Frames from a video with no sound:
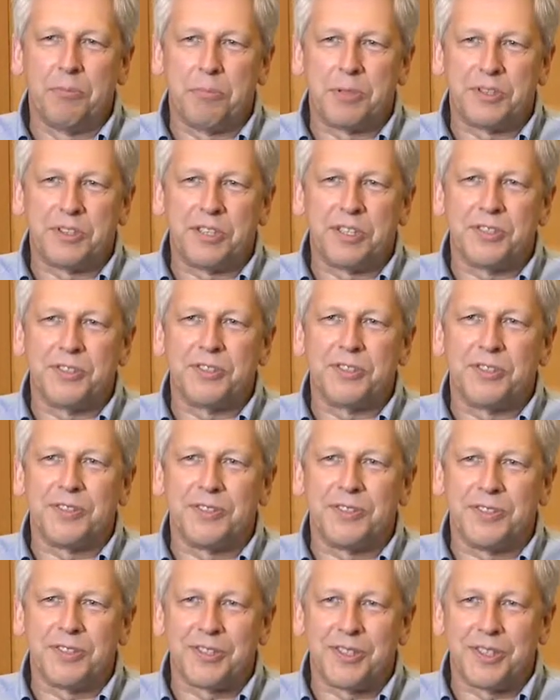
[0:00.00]

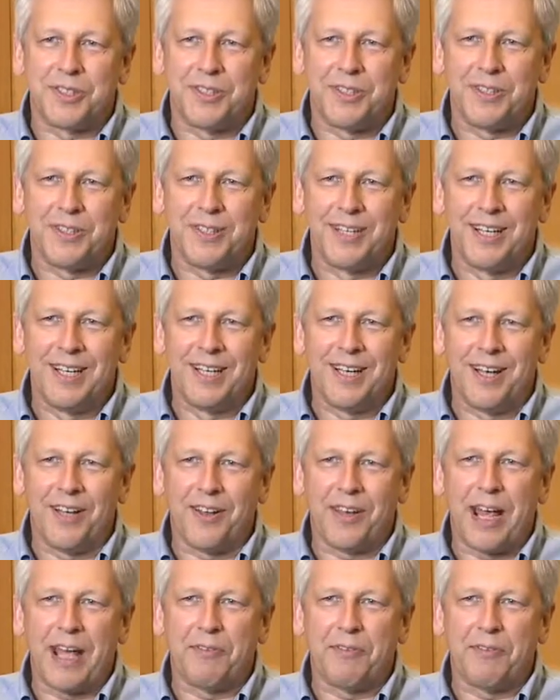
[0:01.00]
persistence and, and